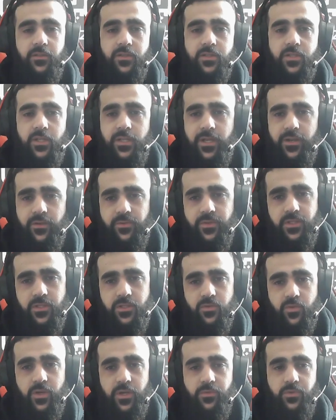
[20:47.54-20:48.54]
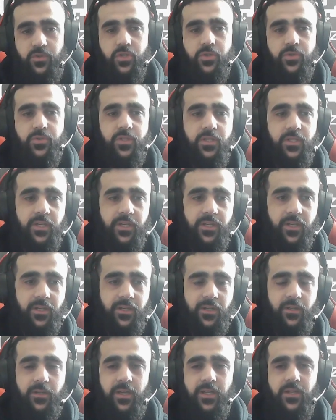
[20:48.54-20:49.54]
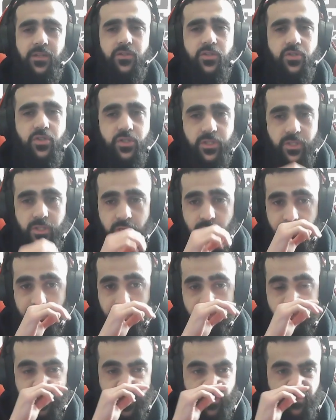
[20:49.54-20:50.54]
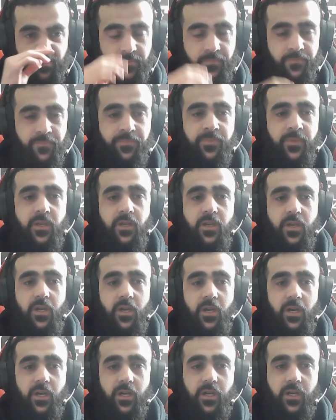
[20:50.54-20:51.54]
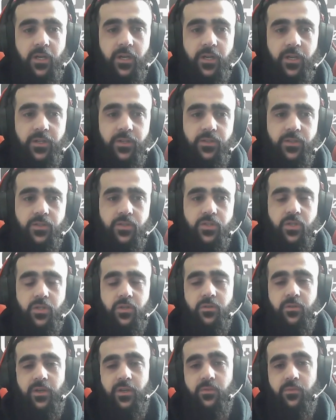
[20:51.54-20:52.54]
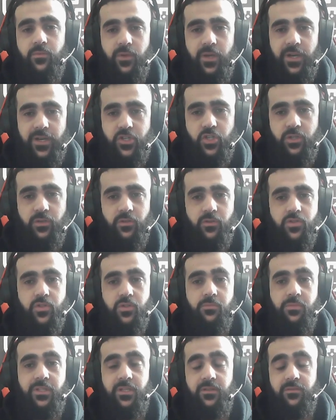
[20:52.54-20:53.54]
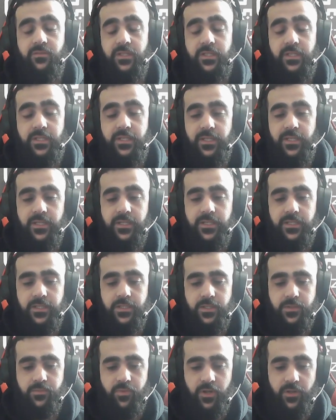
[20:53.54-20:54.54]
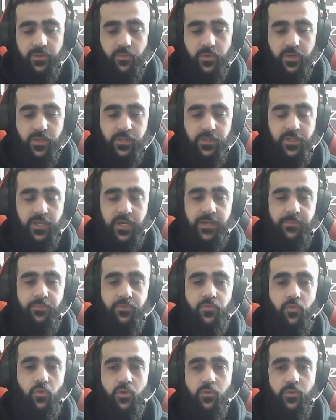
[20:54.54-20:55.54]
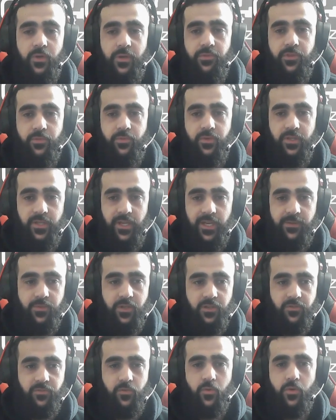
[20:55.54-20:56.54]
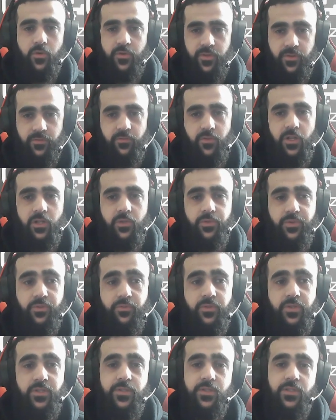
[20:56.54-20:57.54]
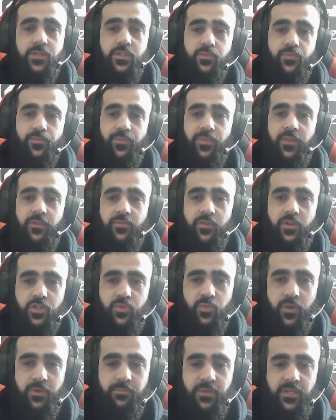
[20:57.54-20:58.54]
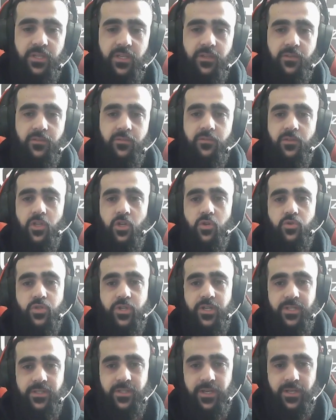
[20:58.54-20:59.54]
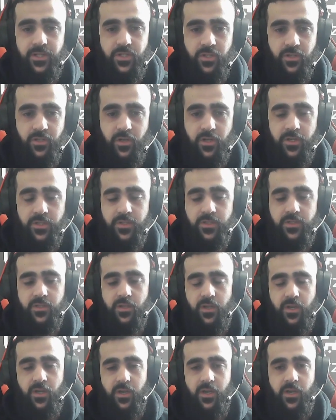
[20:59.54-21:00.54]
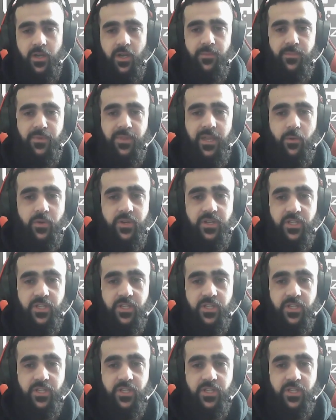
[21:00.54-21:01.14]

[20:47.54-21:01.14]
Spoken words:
There's a lot of reasons why we chose Kadena, and I'll get into just a couple of them. And we actually also believe that Kadena is probably one of the top four Web3 gaming for the following reasons. The first one being low transaction costs. I mean, that one